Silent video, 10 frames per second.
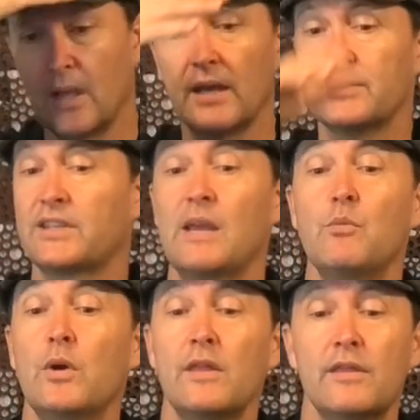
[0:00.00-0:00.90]
Same
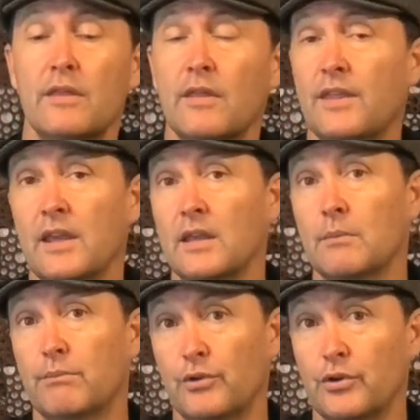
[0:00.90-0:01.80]
with the
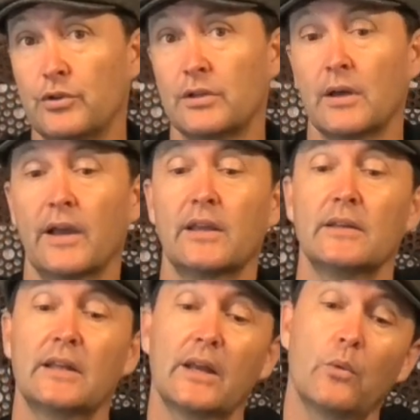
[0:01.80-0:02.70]
Brood. I
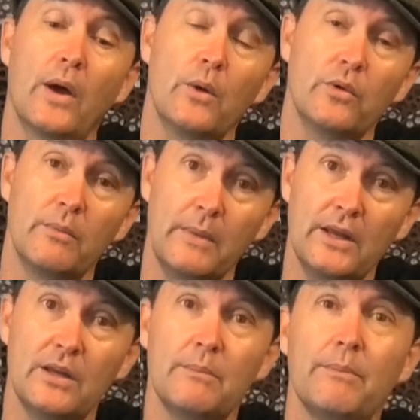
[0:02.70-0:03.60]
can get away with a
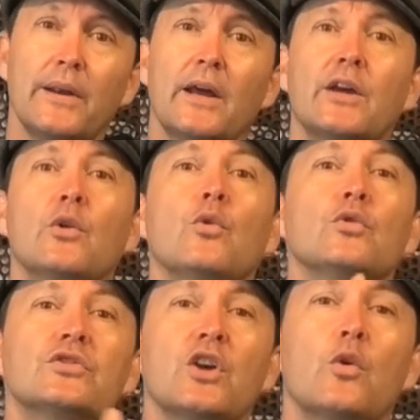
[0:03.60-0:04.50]
medium, but I can
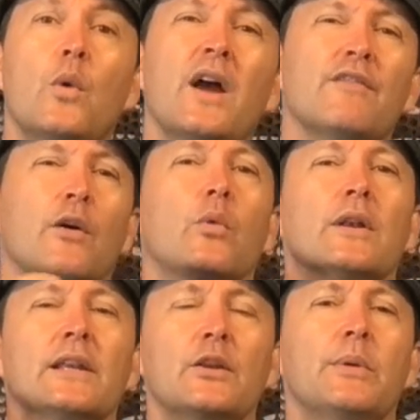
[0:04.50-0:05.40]
also wear, if I want
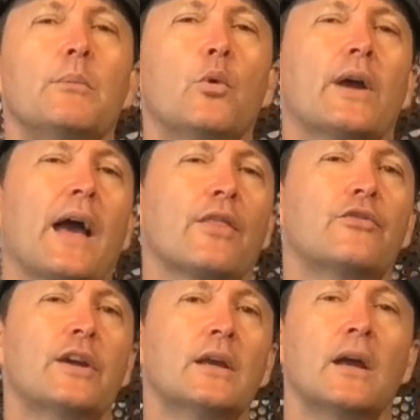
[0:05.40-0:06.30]
a little bit more
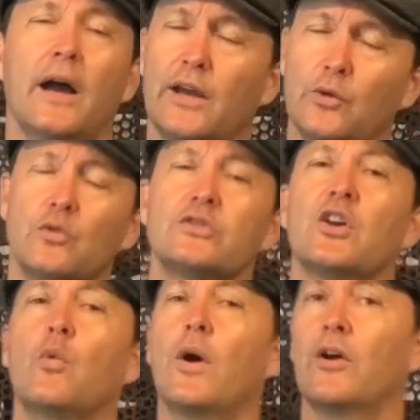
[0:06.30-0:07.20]
gathering, I can
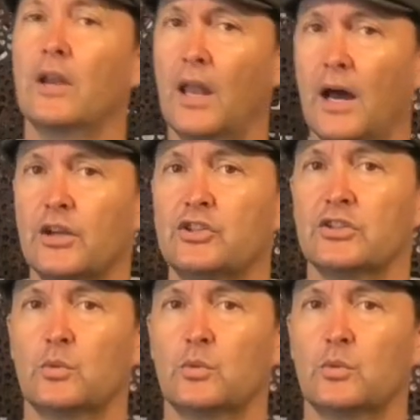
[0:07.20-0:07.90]
also wear a large as